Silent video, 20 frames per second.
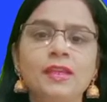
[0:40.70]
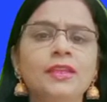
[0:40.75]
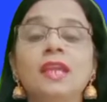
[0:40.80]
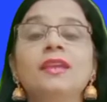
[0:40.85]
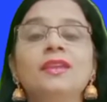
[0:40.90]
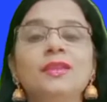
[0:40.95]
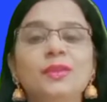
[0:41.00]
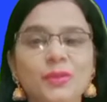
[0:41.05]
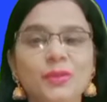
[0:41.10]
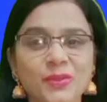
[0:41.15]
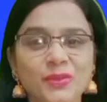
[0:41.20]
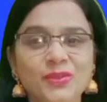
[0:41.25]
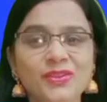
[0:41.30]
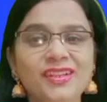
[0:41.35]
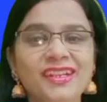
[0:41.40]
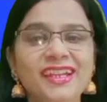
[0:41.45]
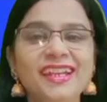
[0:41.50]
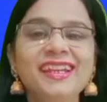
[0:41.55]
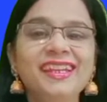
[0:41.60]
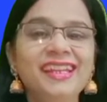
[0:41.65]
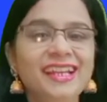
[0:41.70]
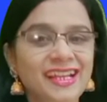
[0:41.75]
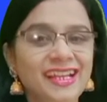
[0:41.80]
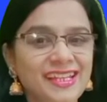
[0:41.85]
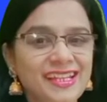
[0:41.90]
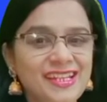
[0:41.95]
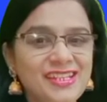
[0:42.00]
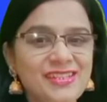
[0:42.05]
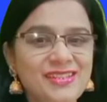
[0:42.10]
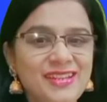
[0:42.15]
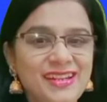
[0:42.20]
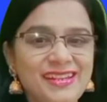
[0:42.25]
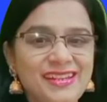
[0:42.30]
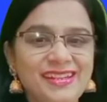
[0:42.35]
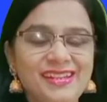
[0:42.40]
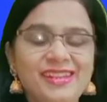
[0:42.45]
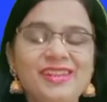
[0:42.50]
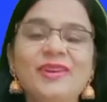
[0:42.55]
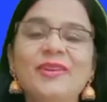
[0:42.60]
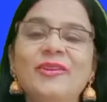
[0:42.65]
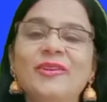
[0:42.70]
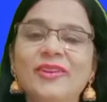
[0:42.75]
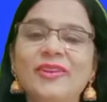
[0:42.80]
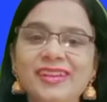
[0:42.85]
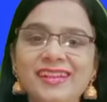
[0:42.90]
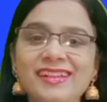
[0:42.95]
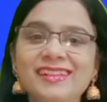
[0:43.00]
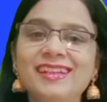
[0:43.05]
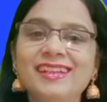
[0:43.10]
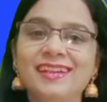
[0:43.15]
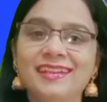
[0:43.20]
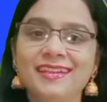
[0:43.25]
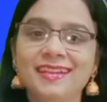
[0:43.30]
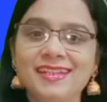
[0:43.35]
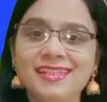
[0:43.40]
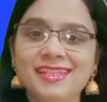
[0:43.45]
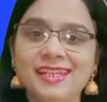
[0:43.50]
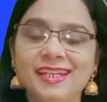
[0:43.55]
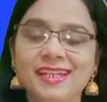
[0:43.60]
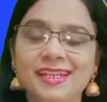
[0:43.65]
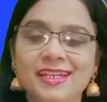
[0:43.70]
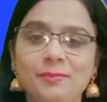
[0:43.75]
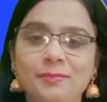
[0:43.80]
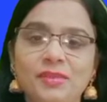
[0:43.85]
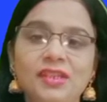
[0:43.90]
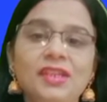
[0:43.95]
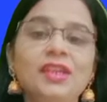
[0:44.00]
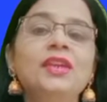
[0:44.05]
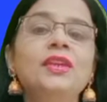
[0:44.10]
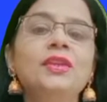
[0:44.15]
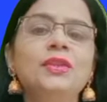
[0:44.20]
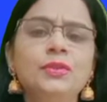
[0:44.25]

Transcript: You know, in the IELTS General or in the IELTS Academic,